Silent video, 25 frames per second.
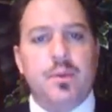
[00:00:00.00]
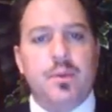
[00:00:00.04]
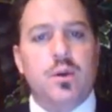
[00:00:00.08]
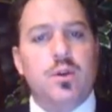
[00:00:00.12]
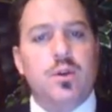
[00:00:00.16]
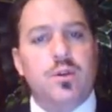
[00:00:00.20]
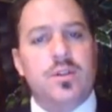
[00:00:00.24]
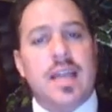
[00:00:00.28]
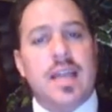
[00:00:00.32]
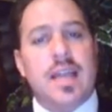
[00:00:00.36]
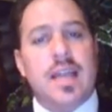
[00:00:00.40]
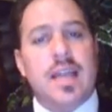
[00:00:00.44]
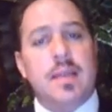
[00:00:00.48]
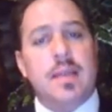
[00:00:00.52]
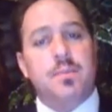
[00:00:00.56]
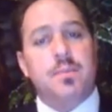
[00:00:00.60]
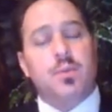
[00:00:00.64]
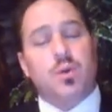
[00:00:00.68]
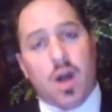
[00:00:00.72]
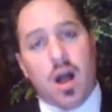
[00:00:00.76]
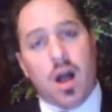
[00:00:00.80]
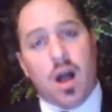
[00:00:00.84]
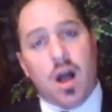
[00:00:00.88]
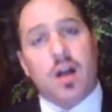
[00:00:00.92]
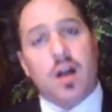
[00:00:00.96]
people who
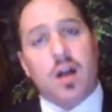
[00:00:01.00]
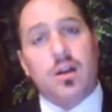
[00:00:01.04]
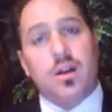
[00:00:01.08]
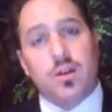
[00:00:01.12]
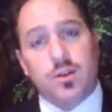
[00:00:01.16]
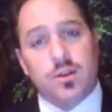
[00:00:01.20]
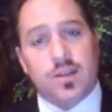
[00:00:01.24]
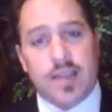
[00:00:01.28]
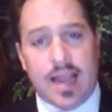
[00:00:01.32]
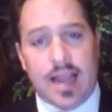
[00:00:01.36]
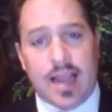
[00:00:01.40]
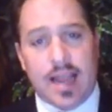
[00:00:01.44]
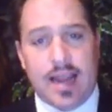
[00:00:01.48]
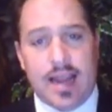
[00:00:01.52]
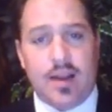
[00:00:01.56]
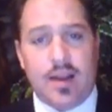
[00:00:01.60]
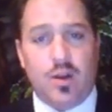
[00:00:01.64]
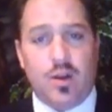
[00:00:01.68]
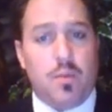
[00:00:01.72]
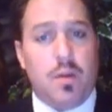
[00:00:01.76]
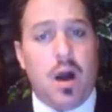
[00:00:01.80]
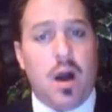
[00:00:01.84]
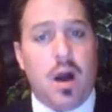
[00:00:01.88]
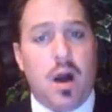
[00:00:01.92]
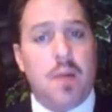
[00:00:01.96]
say Barack
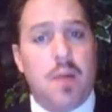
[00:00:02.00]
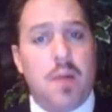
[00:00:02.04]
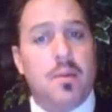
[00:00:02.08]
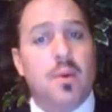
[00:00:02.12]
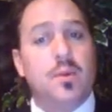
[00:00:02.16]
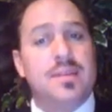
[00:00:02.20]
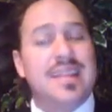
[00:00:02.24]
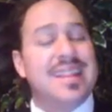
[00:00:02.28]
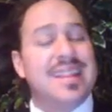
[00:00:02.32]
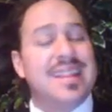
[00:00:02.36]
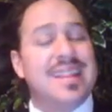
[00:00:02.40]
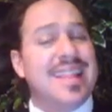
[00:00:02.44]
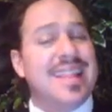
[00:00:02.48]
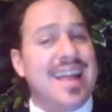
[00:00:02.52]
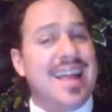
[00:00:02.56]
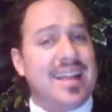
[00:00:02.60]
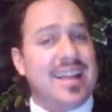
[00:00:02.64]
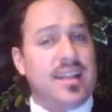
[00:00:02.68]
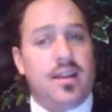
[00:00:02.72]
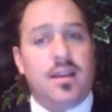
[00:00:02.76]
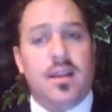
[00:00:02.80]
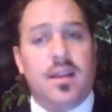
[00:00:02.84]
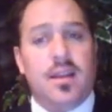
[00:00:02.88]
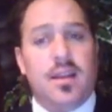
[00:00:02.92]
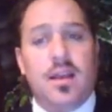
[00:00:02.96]
Hussein Obama was
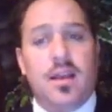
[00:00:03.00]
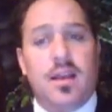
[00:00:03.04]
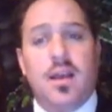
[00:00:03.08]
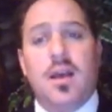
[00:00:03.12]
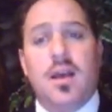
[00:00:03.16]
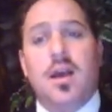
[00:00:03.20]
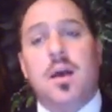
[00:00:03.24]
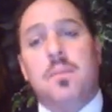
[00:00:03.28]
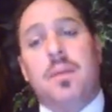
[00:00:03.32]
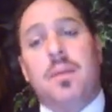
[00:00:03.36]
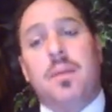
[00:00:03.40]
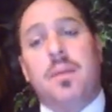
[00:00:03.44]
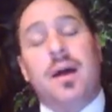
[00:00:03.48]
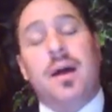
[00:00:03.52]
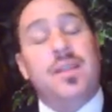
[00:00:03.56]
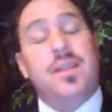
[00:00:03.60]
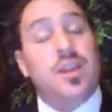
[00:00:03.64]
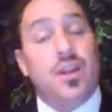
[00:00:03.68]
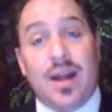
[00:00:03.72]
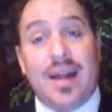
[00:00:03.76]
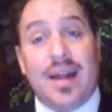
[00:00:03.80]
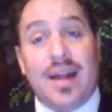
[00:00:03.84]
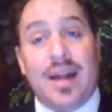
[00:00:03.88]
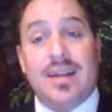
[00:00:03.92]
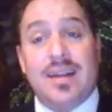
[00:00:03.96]
elected
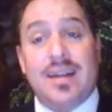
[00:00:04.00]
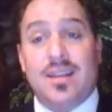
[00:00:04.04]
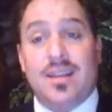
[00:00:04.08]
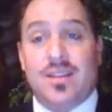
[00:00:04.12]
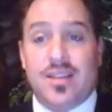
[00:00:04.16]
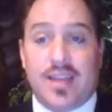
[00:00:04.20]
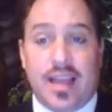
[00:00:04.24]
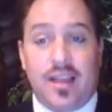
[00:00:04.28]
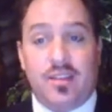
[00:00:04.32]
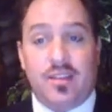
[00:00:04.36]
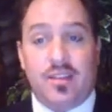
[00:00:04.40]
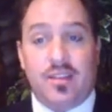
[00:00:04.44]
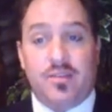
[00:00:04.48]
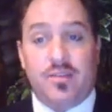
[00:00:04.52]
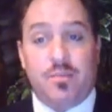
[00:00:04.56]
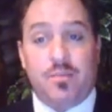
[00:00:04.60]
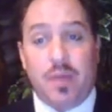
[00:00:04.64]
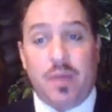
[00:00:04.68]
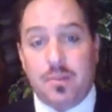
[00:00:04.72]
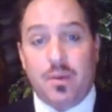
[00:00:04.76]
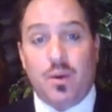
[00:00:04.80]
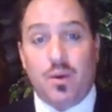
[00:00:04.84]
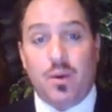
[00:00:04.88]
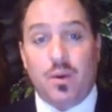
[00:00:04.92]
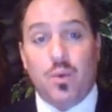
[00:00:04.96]
by the United
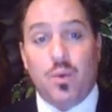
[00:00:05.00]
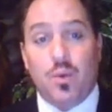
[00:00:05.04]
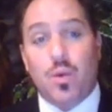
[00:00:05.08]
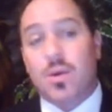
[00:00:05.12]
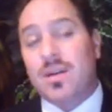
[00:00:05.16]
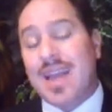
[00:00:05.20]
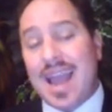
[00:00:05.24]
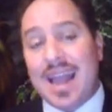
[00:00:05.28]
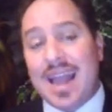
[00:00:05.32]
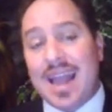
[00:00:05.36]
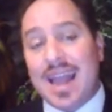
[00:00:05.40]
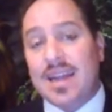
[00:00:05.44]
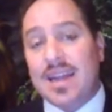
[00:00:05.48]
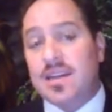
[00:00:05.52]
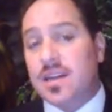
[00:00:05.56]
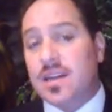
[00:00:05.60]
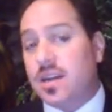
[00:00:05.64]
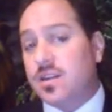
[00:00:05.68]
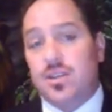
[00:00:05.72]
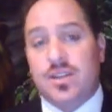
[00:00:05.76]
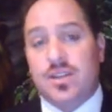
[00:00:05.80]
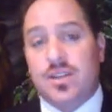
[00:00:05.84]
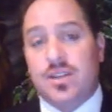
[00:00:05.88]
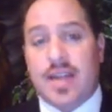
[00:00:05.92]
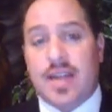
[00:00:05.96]
States people will gain
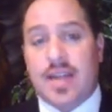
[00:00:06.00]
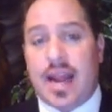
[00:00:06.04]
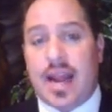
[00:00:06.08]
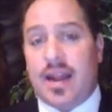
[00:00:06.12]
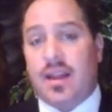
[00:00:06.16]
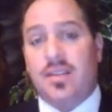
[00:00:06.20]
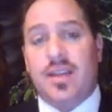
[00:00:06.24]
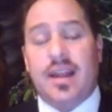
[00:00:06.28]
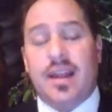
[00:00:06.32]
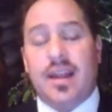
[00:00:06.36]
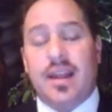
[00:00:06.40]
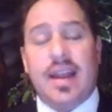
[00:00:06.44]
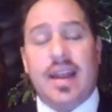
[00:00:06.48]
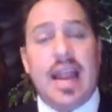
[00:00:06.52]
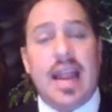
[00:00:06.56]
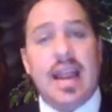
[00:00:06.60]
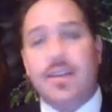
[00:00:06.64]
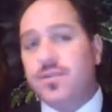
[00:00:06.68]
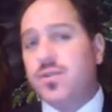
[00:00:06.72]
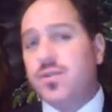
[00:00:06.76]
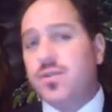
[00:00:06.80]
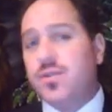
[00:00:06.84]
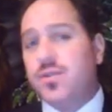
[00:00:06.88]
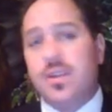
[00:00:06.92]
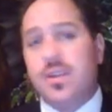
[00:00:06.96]
an understanding
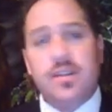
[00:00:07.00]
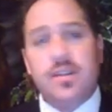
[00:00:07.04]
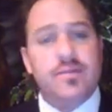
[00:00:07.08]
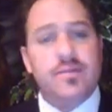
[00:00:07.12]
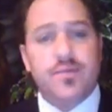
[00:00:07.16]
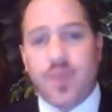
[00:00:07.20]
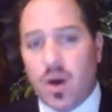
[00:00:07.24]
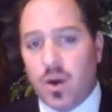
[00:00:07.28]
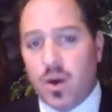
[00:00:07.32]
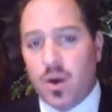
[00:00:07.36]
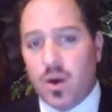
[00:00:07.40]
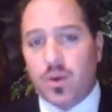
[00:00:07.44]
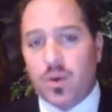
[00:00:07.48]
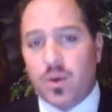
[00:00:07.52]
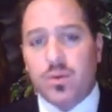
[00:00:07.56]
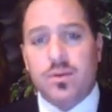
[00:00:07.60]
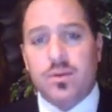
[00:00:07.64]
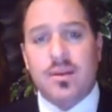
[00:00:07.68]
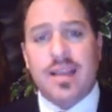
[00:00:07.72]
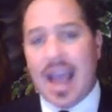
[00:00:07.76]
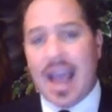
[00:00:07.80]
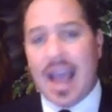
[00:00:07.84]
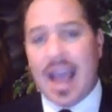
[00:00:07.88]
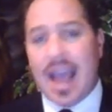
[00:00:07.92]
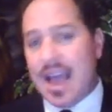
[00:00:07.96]
that every
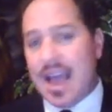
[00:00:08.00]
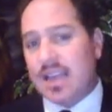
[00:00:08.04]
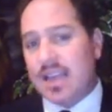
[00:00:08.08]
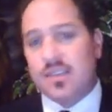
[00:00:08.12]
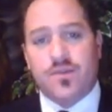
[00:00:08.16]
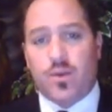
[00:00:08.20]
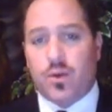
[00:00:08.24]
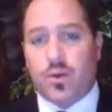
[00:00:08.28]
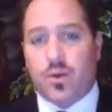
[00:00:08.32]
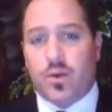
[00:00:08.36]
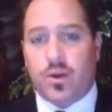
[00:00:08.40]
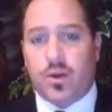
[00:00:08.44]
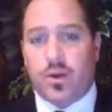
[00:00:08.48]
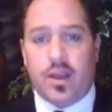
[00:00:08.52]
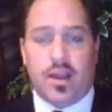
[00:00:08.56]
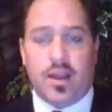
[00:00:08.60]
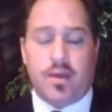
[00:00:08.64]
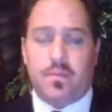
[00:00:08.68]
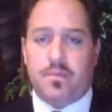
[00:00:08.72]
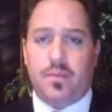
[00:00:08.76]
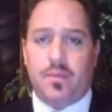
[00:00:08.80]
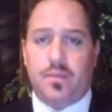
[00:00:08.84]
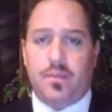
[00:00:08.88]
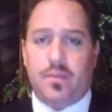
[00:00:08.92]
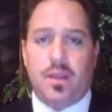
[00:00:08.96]
vote cast for
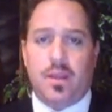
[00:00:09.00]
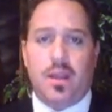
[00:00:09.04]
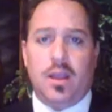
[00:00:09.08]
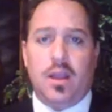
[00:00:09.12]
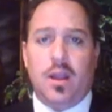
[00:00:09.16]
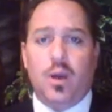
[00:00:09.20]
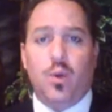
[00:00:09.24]
him